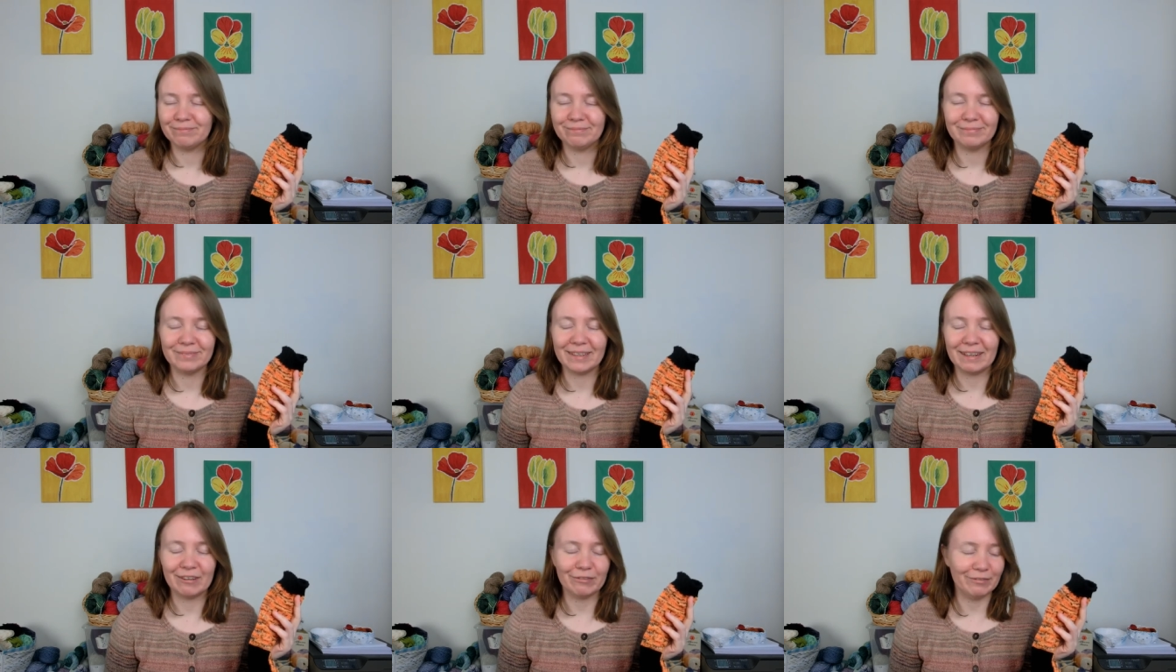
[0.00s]

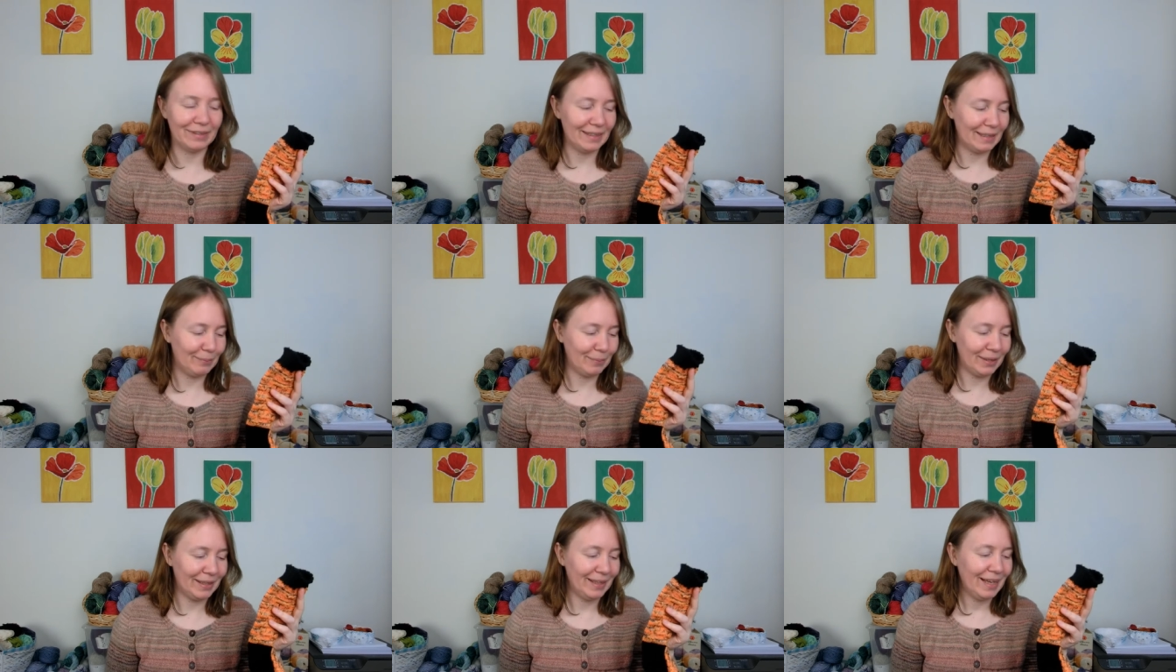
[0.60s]
They are failing
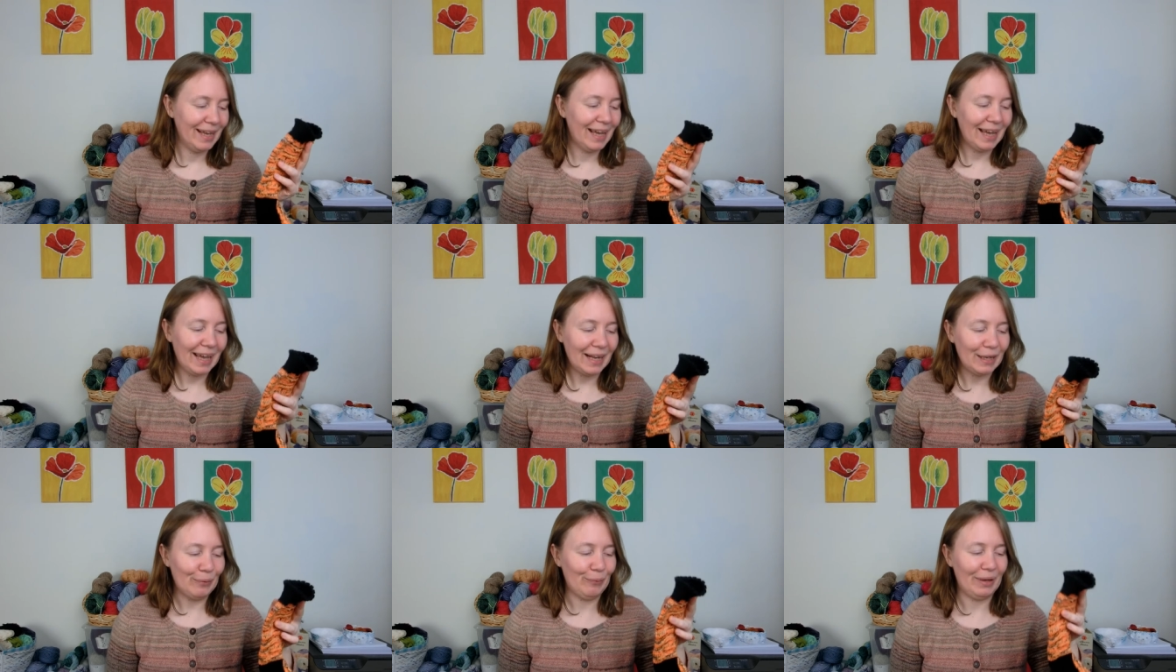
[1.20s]
me.
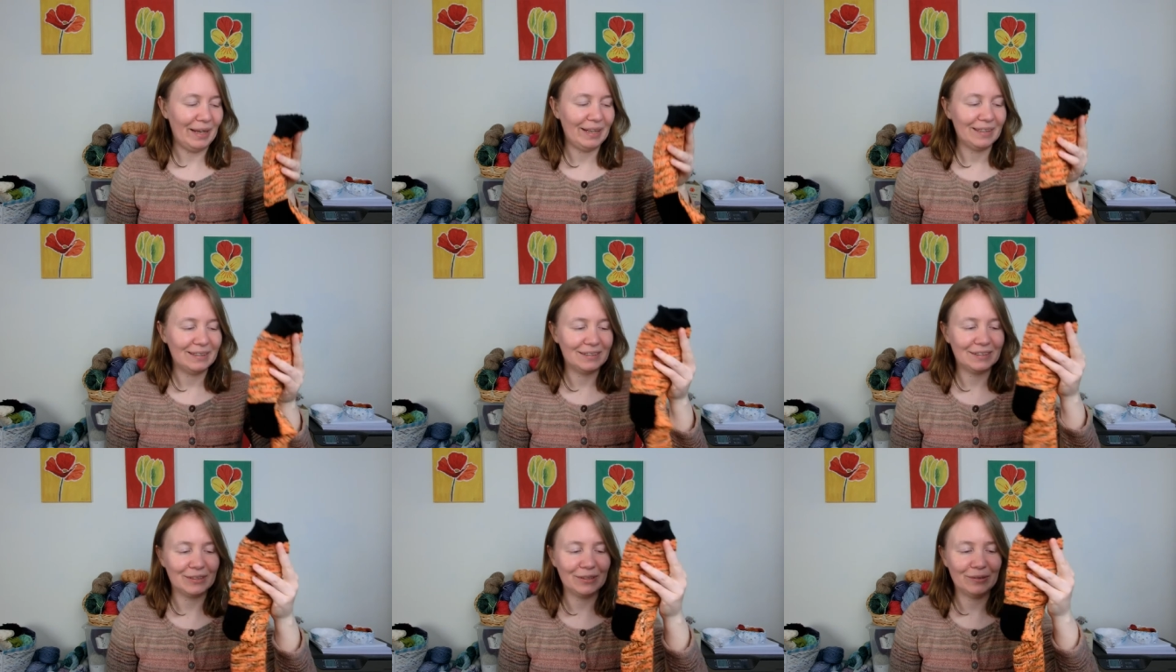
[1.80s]
Anyway,
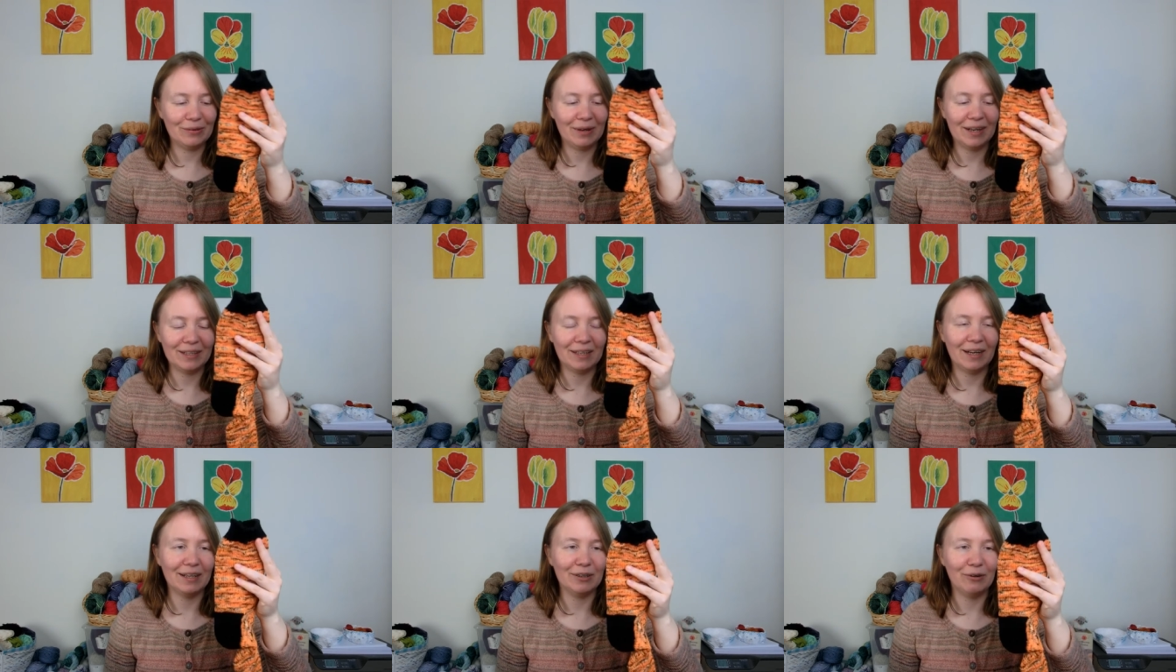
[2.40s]
so I,
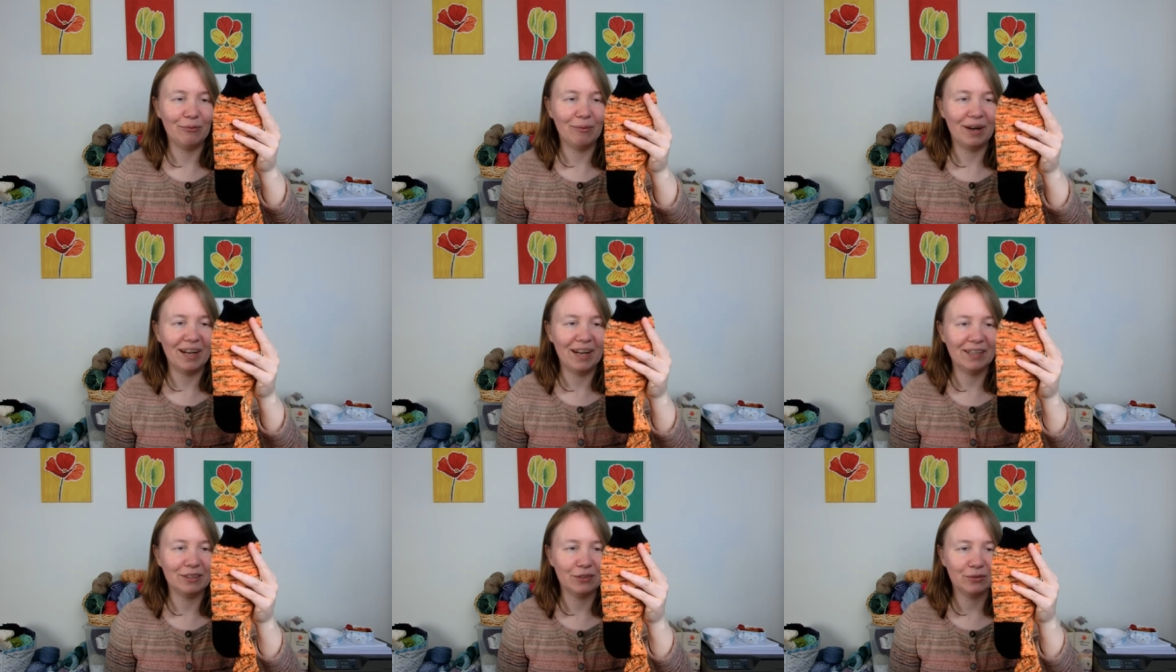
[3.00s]
I know why
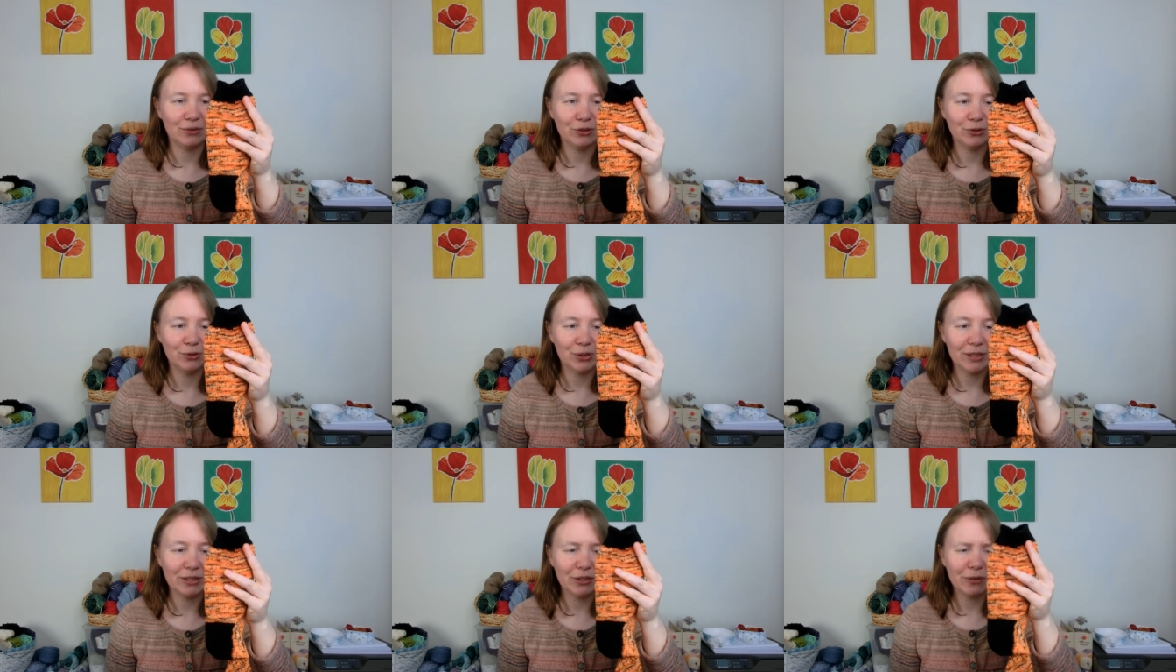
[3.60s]
I don't
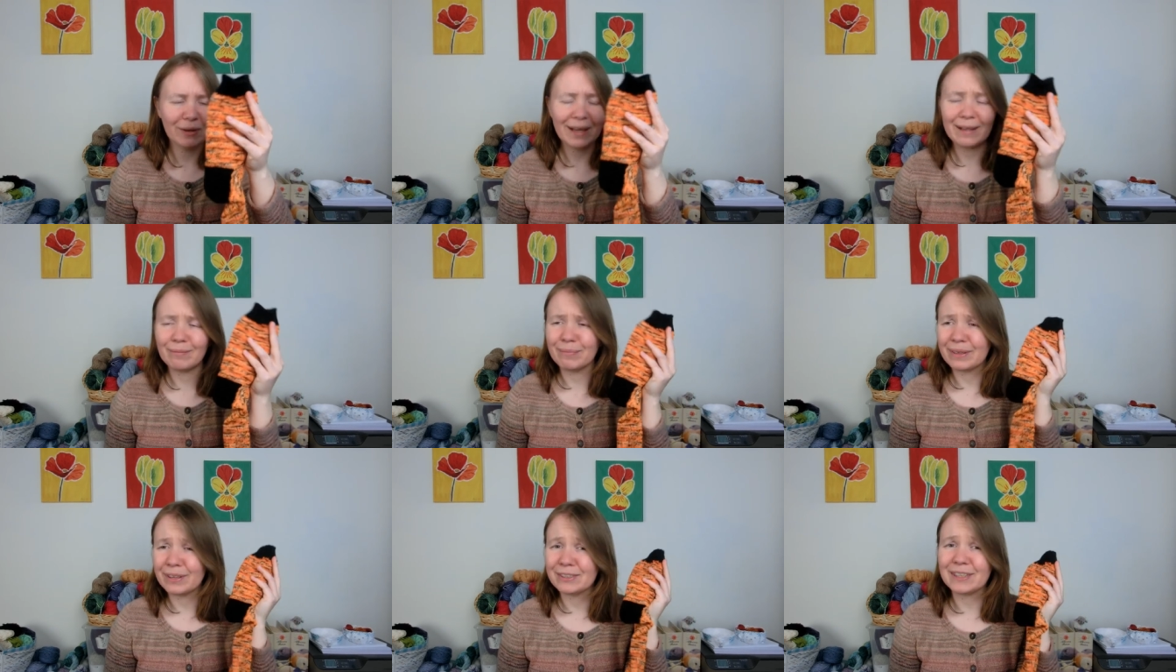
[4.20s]
usually do that,
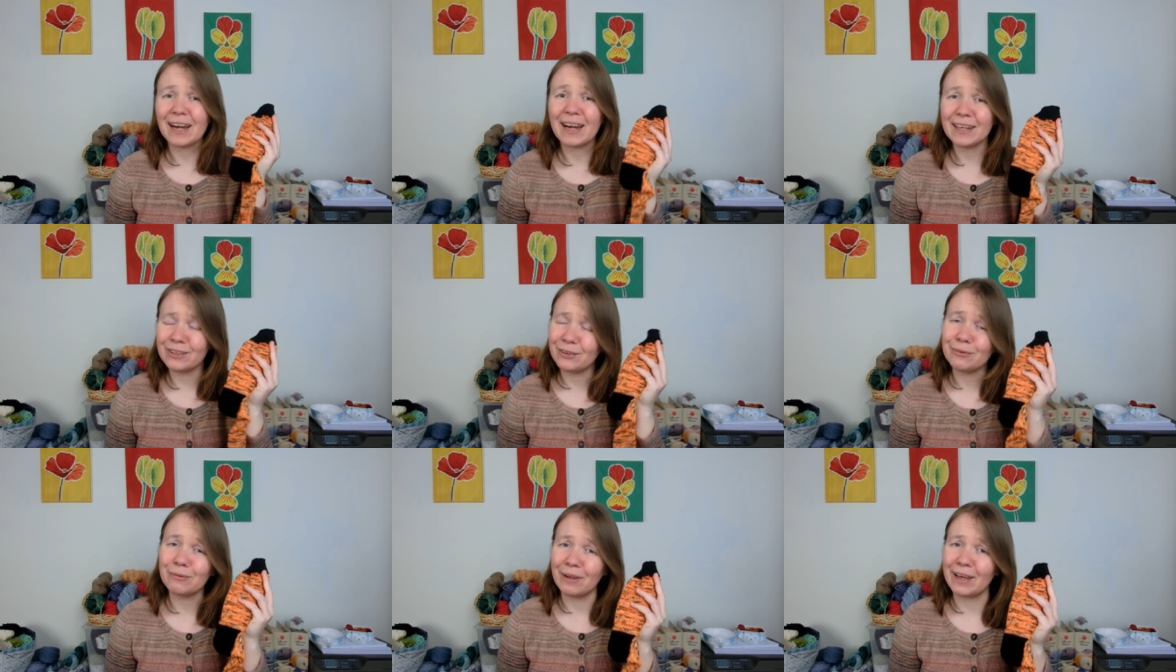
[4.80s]
because I
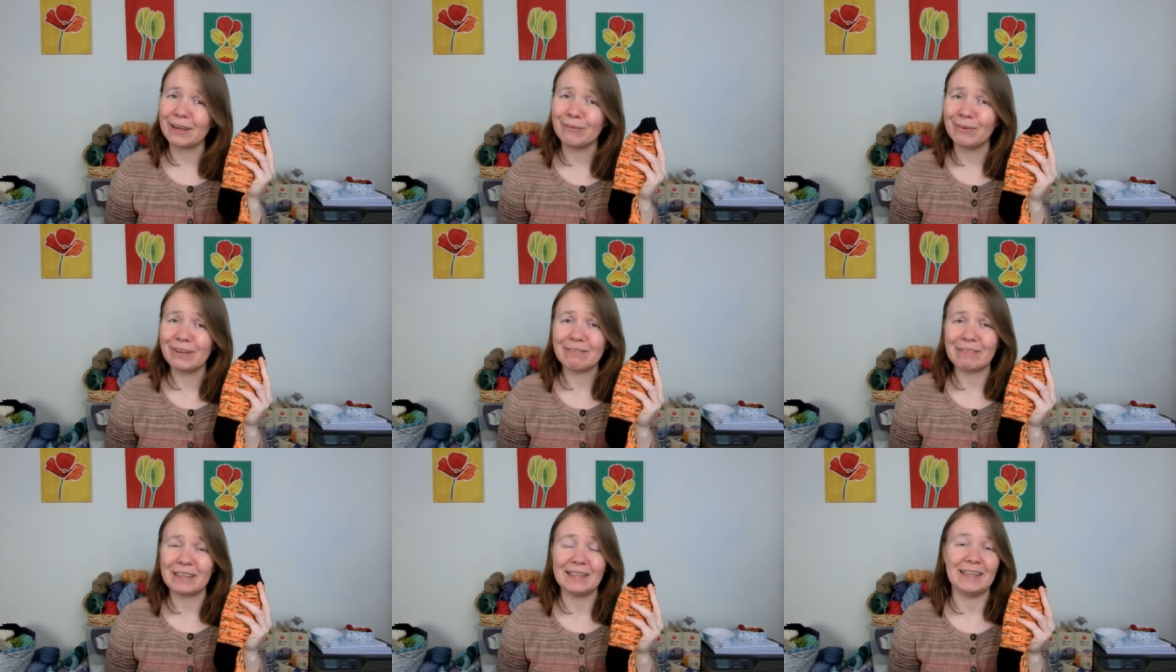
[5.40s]
don't like
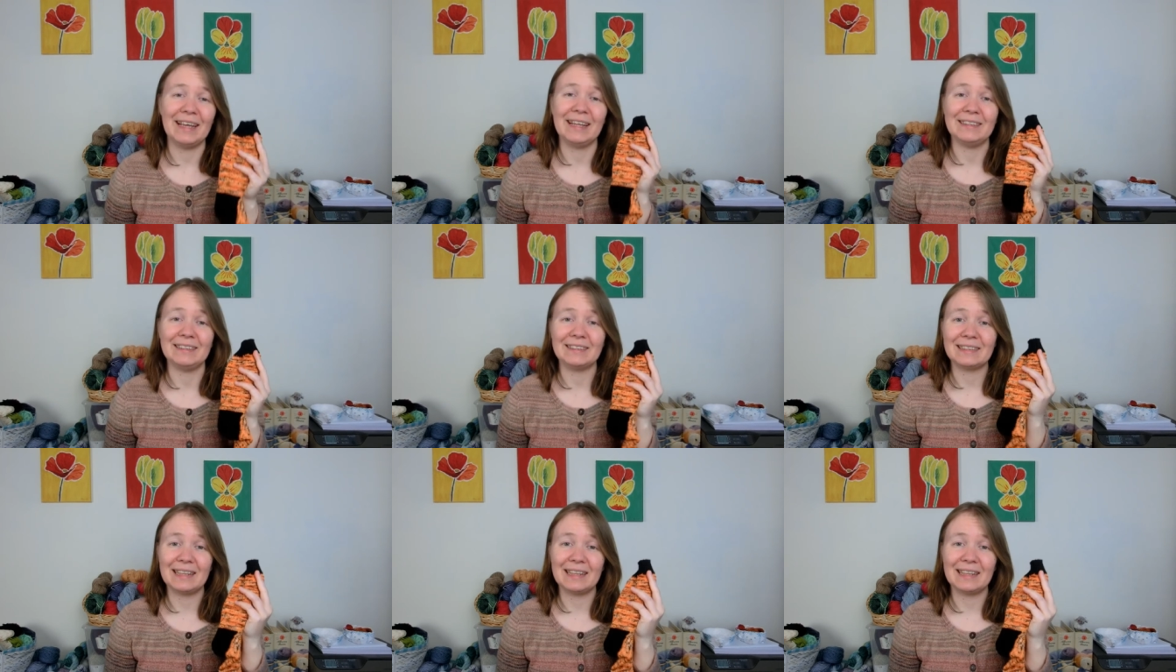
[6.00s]
weaving in ends.